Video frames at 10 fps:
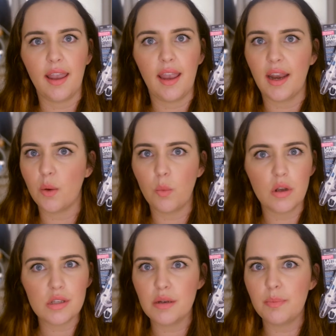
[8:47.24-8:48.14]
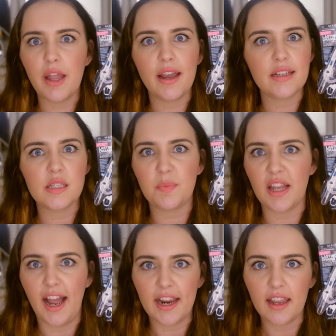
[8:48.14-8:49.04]
and it wasn't Blackest
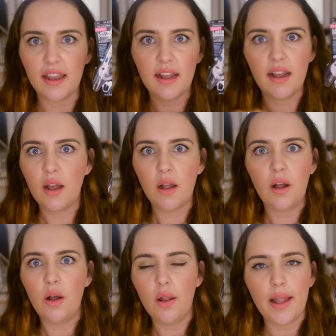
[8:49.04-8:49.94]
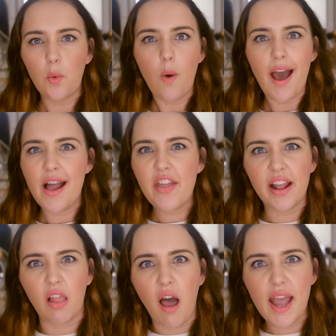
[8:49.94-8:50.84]
Black. Like, why are
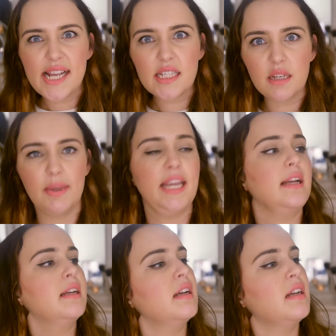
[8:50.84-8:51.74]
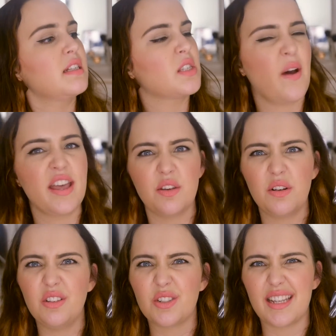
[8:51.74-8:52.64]
they lying to me? So I thought
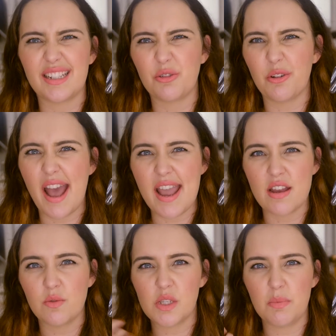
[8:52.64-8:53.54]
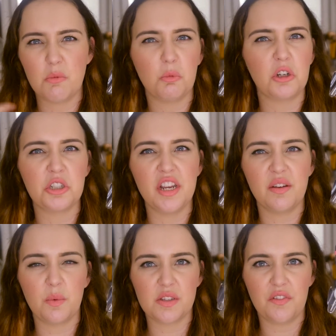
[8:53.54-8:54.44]
it looked like grey and it was a bit washy,
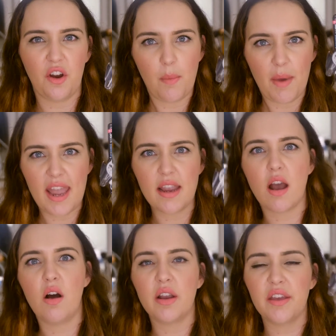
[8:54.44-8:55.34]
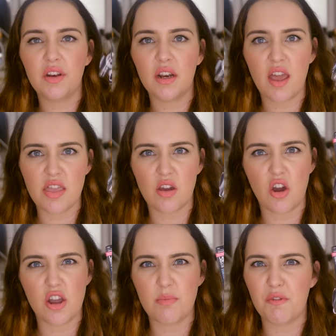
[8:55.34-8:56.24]
it wasn't very opaque. I'll give it another
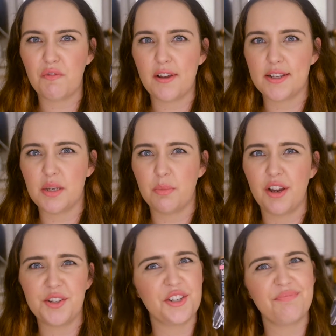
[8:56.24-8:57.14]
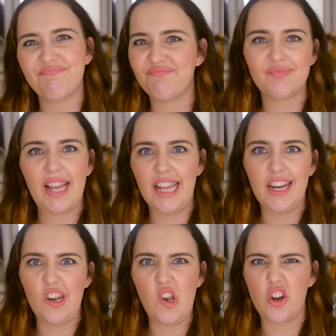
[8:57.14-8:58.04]
go, but first impression,
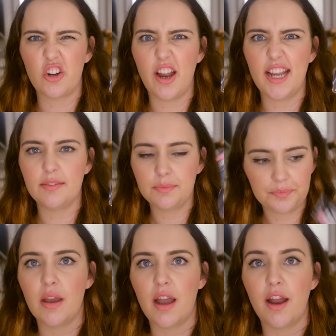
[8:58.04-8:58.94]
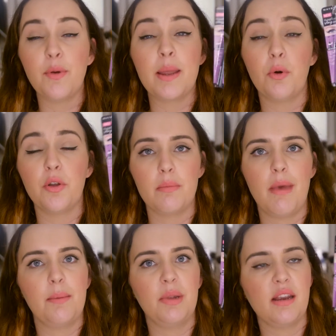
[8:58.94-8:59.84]
not great. I re-bought the
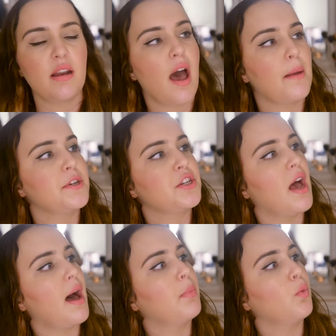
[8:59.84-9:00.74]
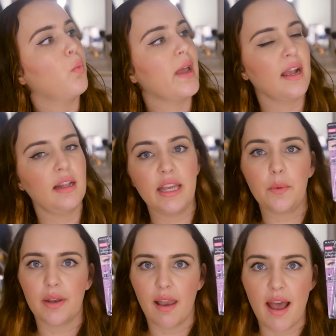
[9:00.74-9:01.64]
Maybelline Hyper Sharp Wing
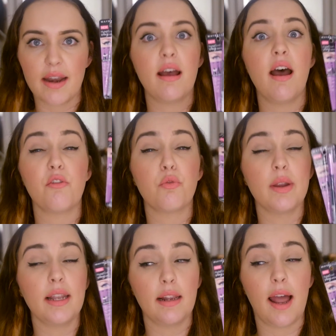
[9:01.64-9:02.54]
Liquid Liner. I really